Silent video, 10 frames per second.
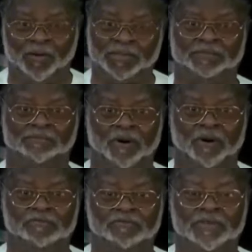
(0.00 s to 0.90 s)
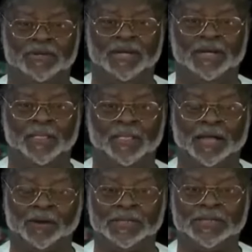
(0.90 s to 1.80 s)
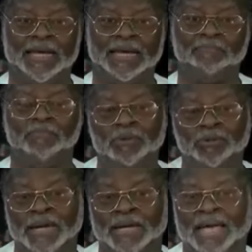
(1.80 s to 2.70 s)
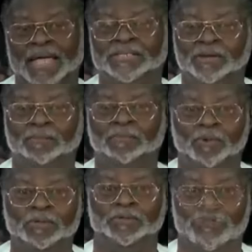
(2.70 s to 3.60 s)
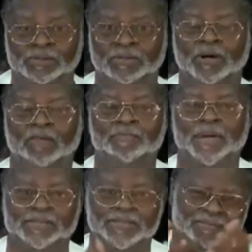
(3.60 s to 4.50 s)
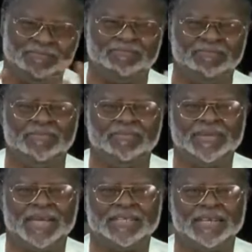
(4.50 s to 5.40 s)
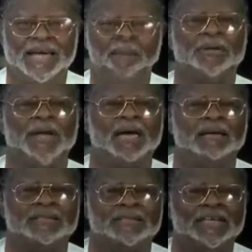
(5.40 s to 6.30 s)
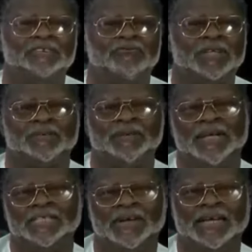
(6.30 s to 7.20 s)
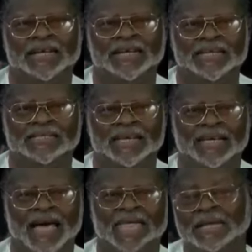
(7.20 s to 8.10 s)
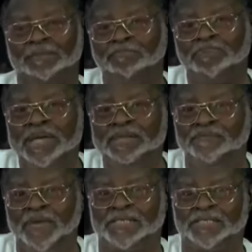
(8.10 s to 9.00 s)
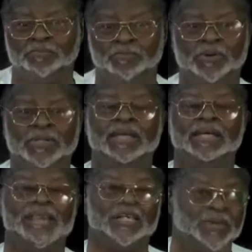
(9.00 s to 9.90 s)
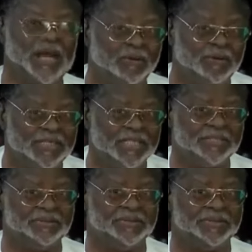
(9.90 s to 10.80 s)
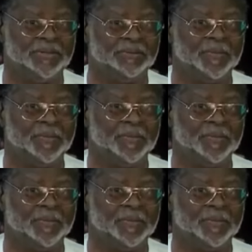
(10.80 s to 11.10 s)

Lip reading: I was involved. And altogether put together some loose government that harmonized interests of the Nigerian elite as a prefix to building national consensus.